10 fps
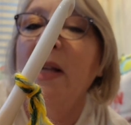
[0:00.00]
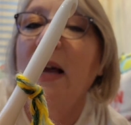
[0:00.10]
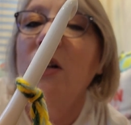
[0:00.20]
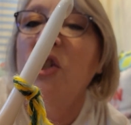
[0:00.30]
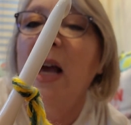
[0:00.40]
it's
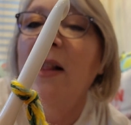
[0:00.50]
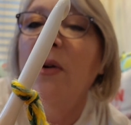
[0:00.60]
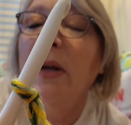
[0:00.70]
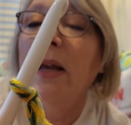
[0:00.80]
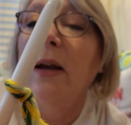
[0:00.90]
kind of
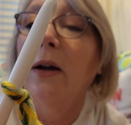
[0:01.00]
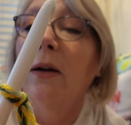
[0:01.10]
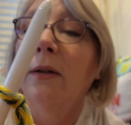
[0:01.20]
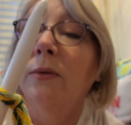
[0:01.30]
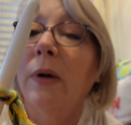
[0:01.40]
shallow in
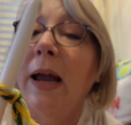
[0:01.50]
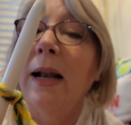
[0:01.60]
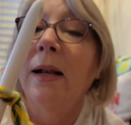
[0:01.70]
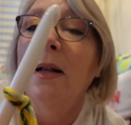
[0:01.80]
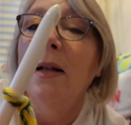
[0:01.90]
here,
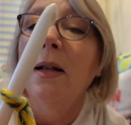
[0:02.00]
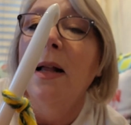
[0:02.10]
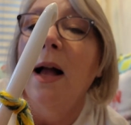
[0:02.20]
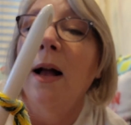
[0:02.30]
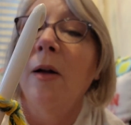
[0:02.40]
right?
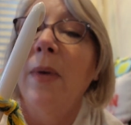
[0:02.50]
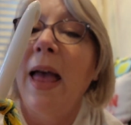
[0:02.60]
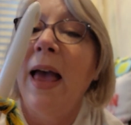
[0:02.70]
And